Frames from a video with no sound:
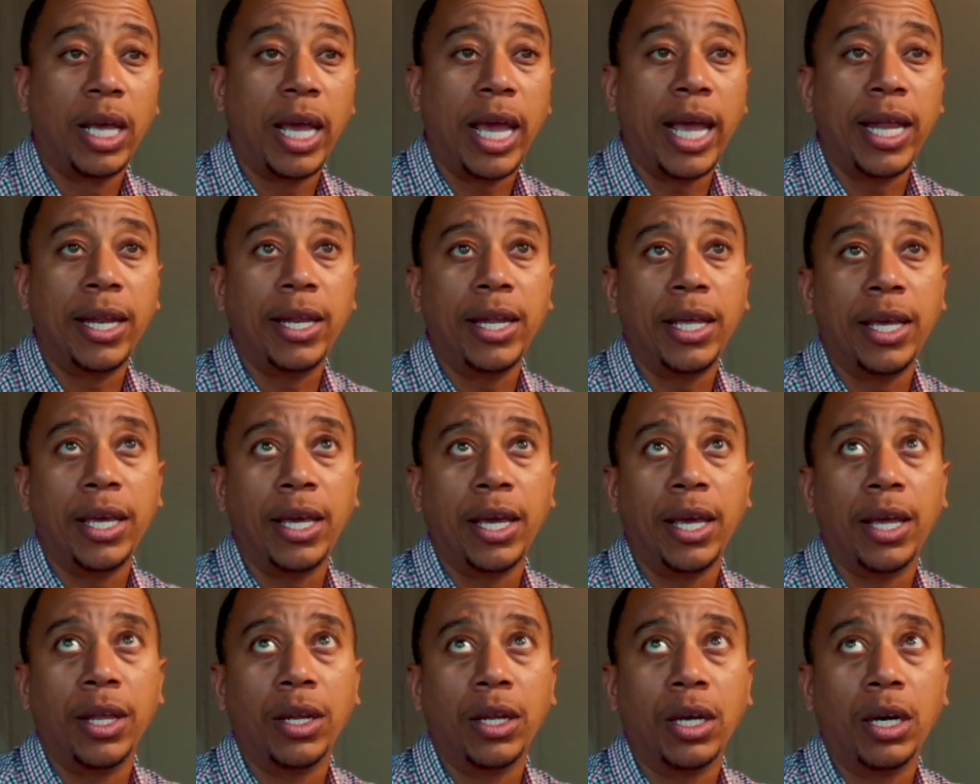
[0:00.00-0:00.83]
And
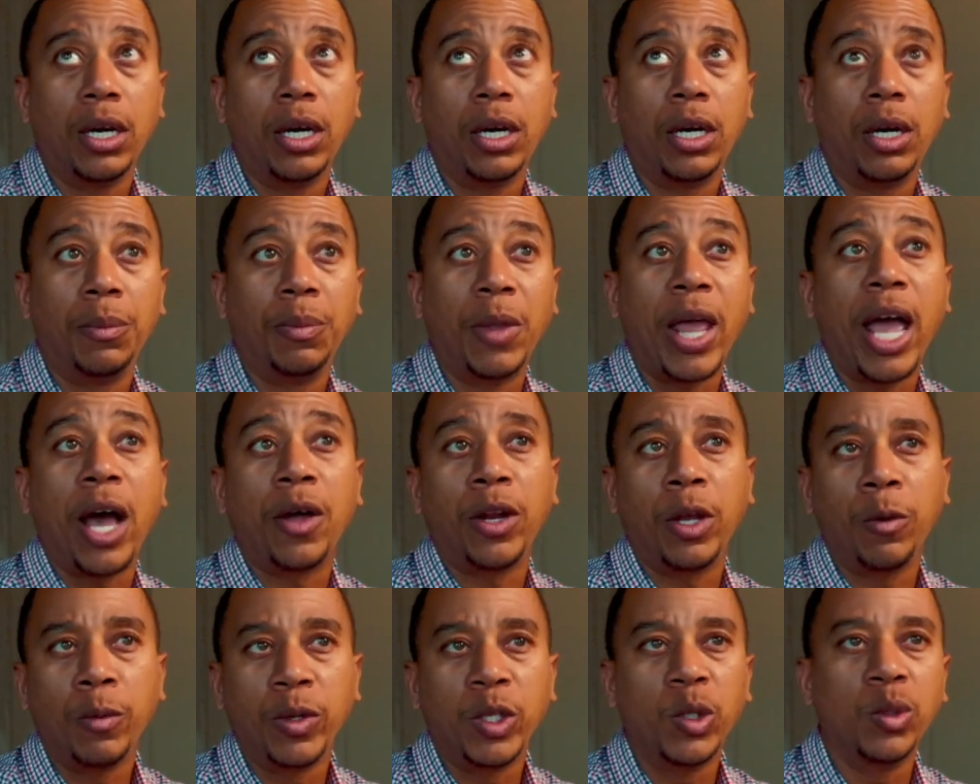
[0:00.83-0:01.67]
then now
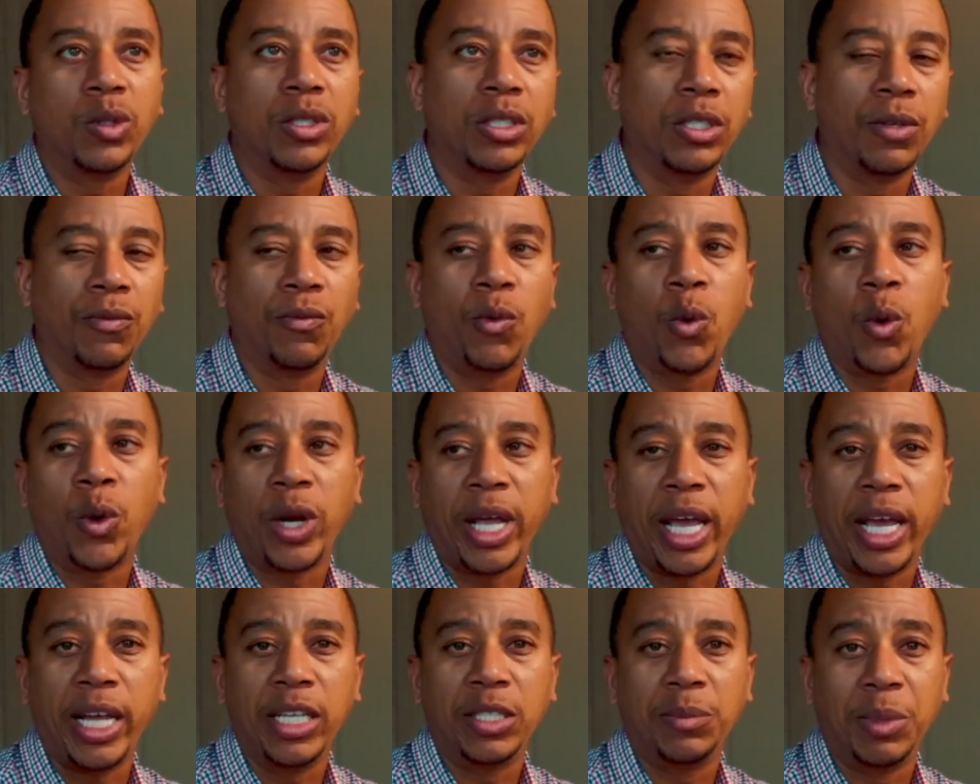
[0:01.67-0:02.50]
they reduced it to 4
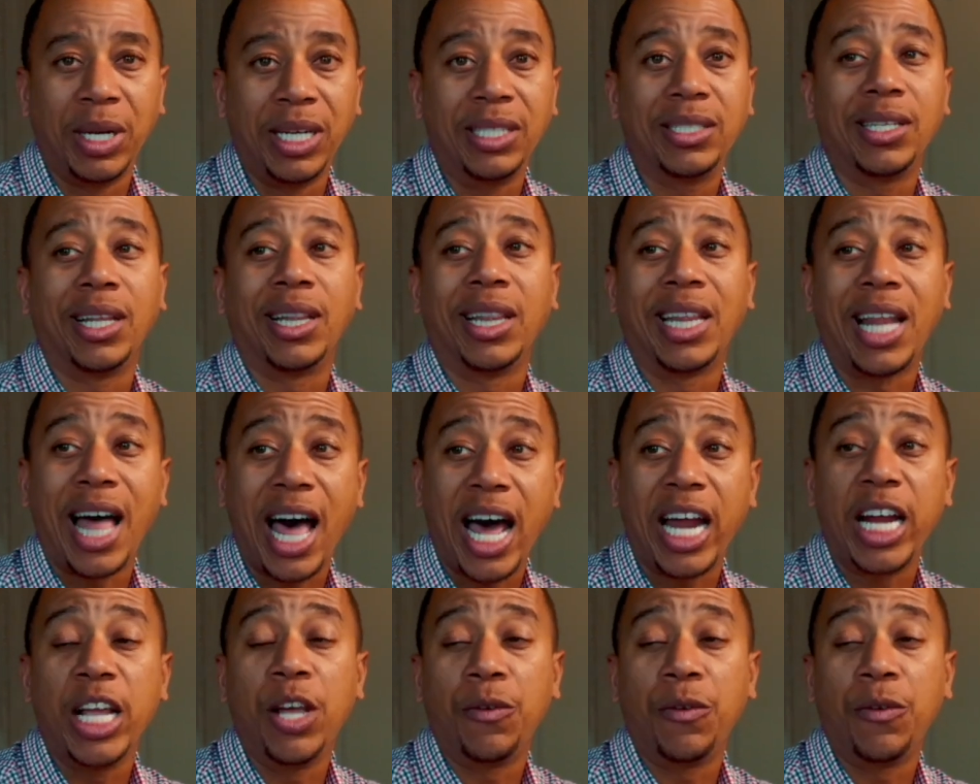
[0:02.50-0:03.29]
days, but it's a lot of